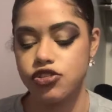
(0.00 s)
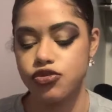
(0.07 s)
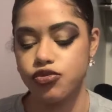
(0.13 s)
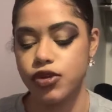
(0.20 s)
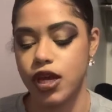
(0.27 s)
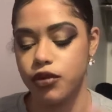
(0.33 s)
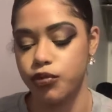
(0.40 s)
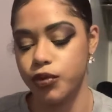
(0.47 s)
to
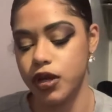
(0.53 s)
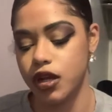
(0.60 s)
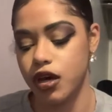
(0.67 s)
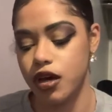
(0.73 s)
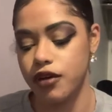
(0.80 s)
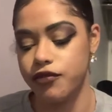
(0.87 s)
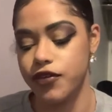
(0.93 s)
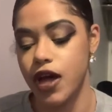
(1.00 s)
get rid
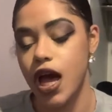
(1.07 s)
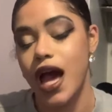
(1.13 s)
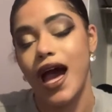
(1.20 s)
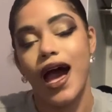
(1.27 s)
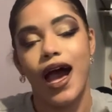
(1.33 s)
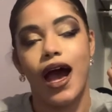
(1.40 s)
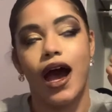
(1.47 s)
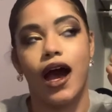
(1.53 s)
of
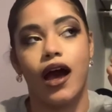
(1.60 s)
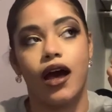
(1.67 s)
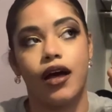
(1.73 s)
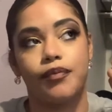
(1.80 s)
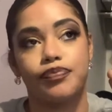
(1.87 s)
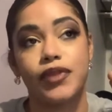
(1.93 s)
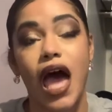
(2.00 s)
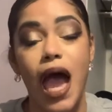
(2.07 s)

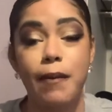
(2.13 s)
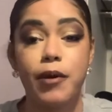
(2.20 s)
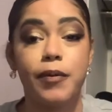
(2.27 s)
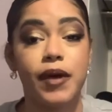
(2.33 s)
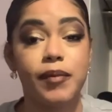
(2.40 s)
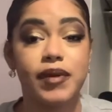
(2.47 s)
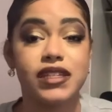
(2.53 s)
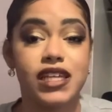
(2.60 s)
um,
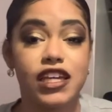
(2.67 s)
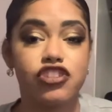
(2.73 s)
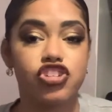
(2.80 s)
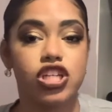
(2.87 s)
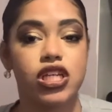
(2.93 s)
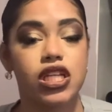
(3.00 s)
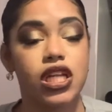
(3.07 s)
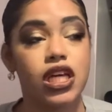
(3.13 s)

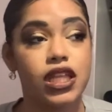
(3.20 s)
hyperpigmentation,